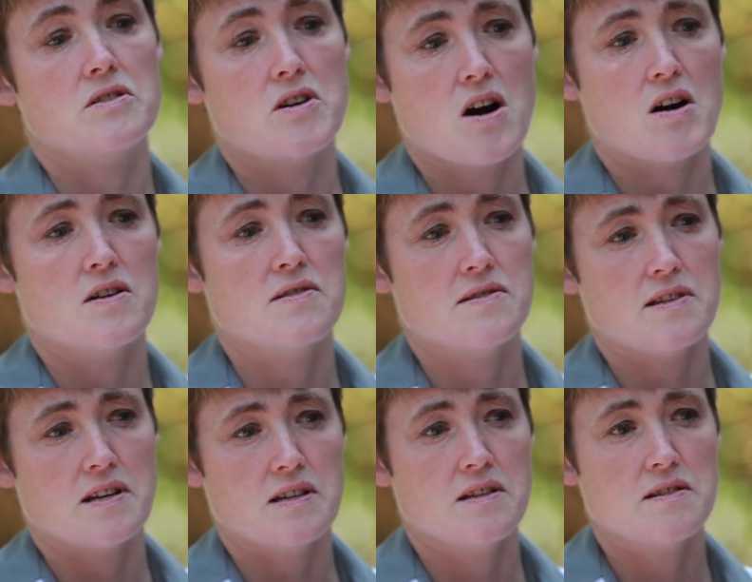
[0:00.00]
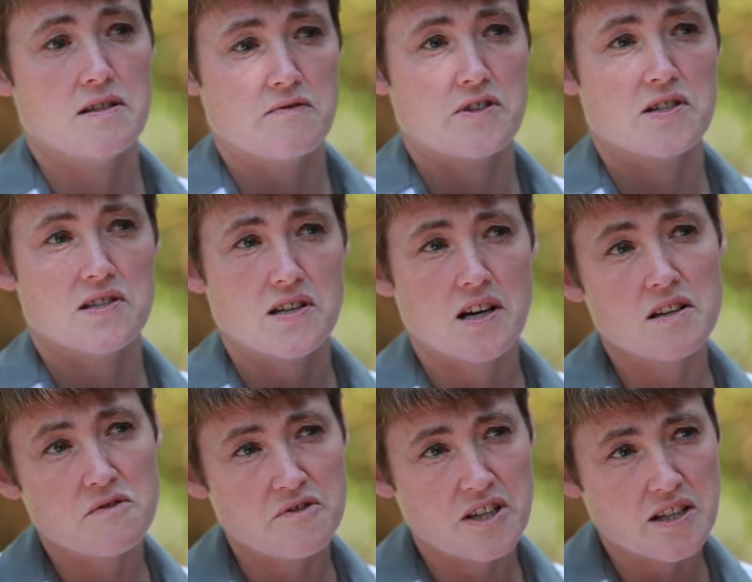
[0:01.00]
cause any severe side
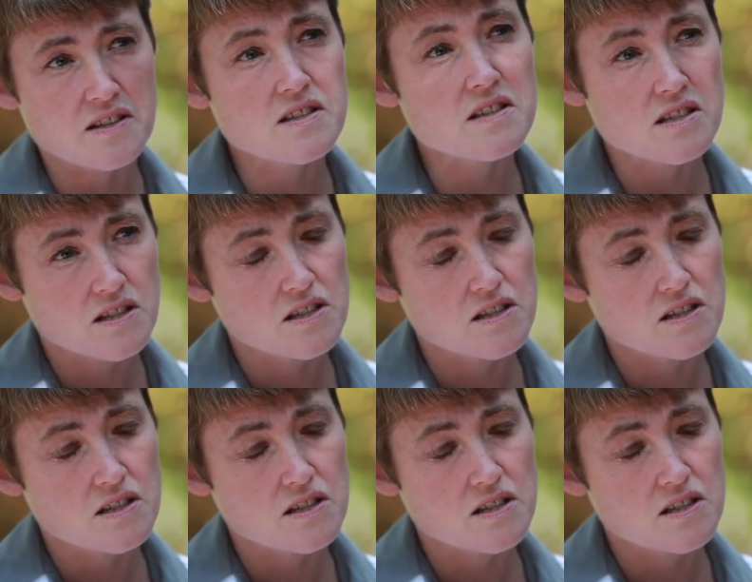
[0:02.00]
effects.